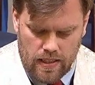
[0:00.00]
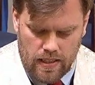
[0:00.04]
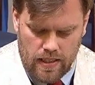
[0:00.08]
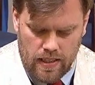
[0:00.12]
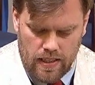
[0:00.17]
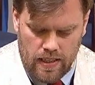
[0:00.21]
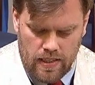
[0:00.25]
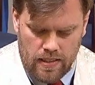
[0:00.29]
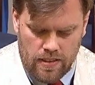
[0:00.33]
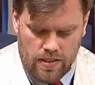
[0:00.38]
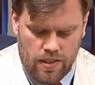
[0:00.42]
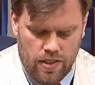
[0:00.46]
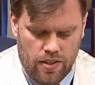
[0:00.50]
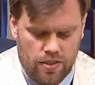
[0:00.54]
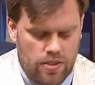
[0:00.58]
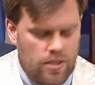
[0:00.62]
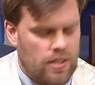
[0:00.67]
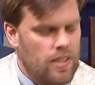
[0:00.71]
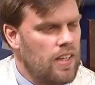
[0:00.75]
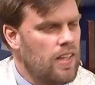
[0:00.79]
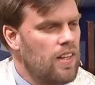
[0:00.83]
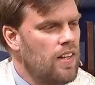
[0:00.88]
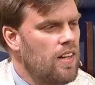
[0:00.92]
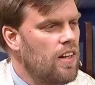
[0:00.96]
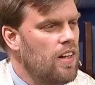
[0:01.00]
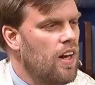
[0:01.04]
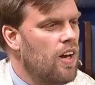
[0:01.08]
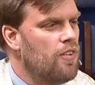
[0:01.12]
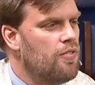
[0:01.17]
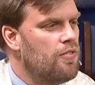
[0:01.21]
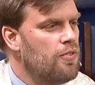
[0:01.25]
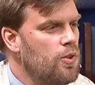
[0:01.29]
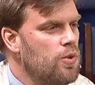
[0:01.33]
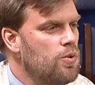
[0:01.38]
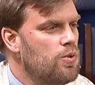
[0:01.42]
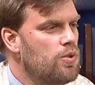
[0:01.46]
Is there still a
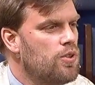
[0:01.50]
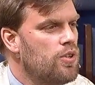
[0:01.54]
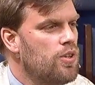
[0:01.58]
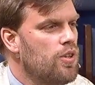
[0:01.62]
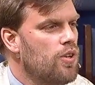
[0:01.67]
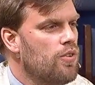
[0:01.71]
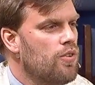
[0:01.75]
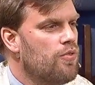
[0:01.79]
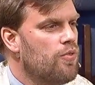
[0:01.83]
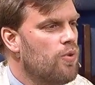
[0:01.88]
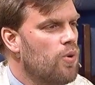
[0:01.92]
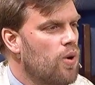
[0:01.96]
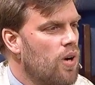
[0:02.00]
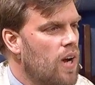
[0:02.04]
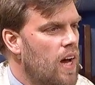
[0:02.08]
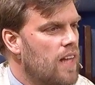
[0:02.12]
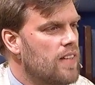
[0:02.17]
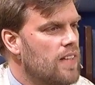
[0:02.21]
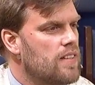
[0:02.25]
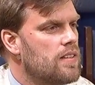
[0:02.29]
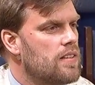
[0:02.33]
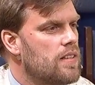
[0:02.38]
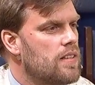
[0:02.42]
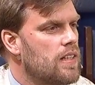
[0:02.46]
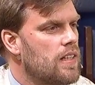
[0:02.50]
future for us